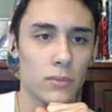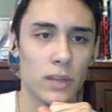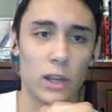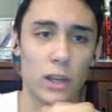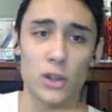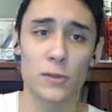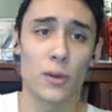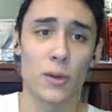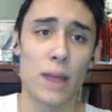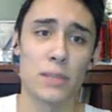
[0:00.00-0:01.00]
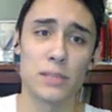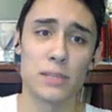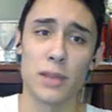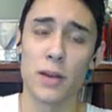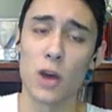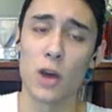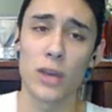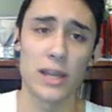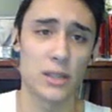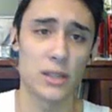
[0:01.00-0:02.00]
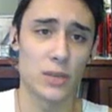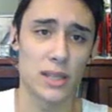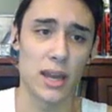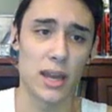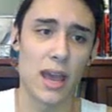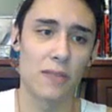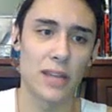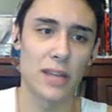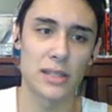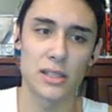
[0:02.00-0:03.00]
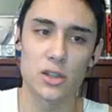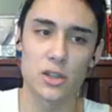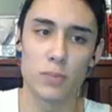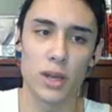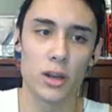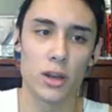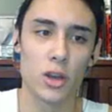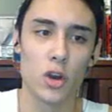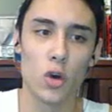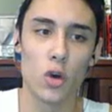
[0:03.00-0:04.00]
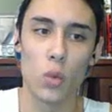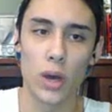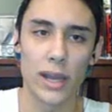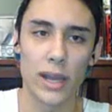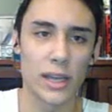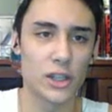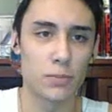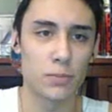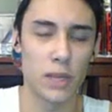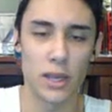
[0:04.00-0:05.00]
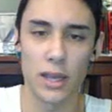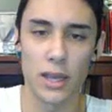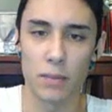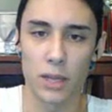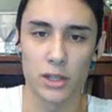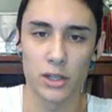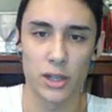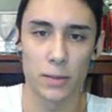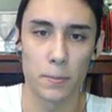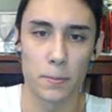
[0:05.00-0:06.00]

It goes for Rapid Spin. Okay, so he's gonna have that stupid 1 HP Hitmonchan.